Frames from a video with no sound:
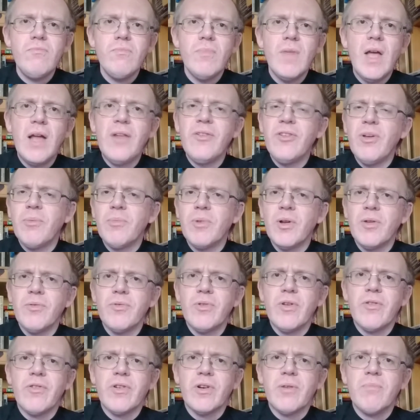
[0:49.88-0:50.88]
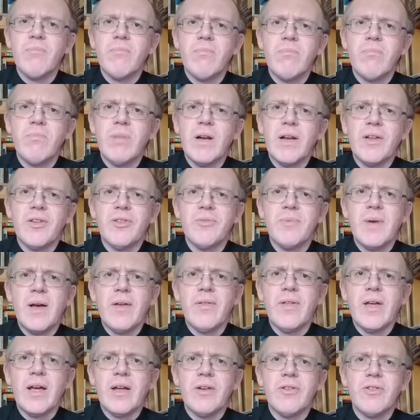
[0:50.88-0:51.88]
And sometimes there are complaints about
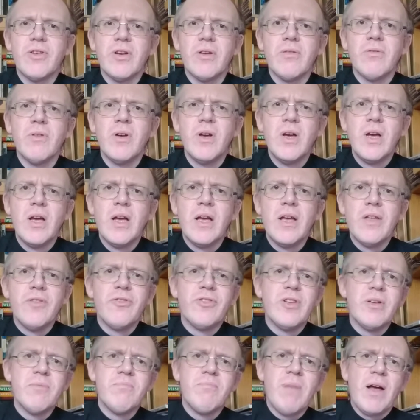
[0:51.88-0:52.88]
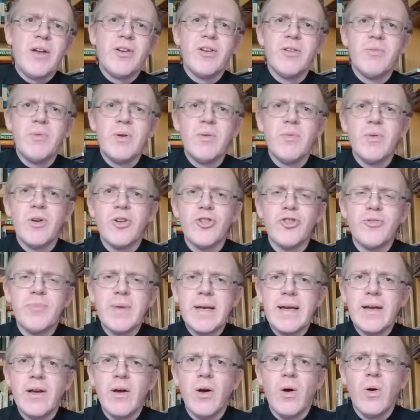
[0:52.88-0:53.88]
that. Isn't it better to be
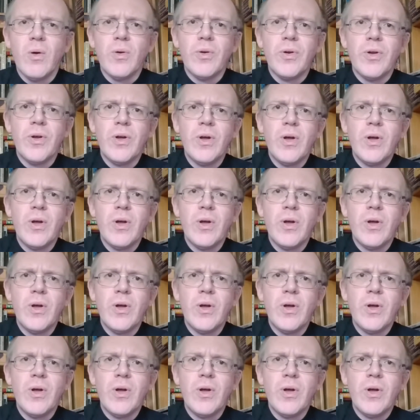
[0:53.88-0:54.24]
worshipping God